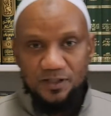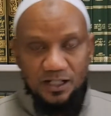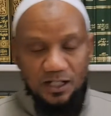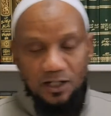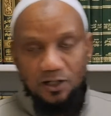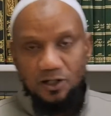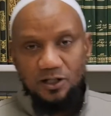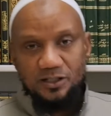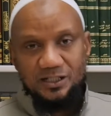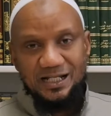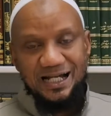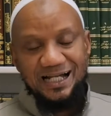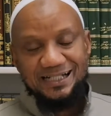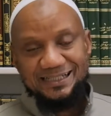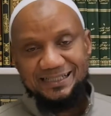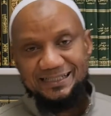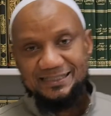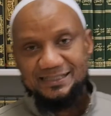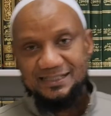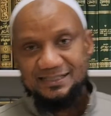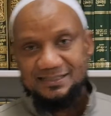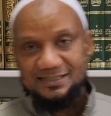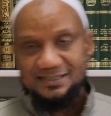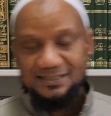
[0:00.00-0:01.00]
or the
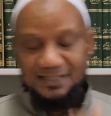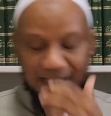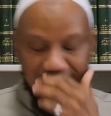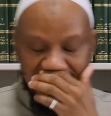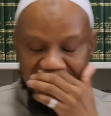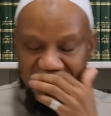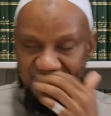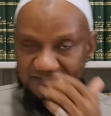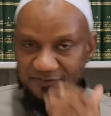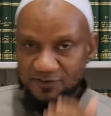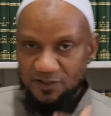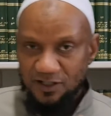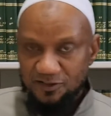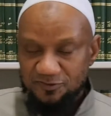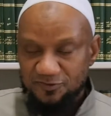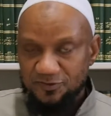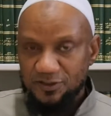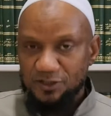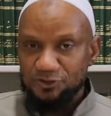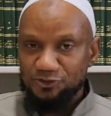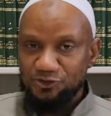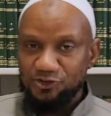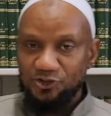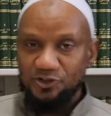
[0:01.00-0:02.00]
hadith is a level of
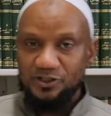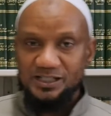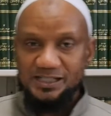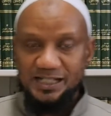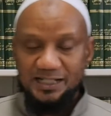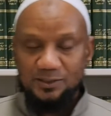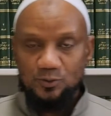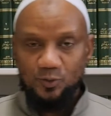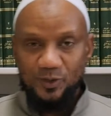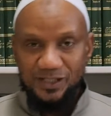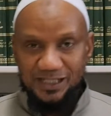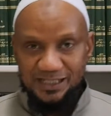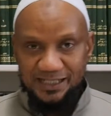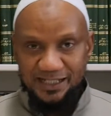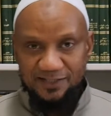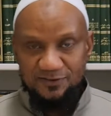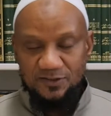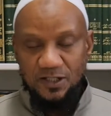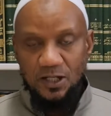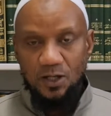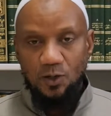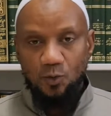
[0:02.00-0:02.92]
concerning that weakness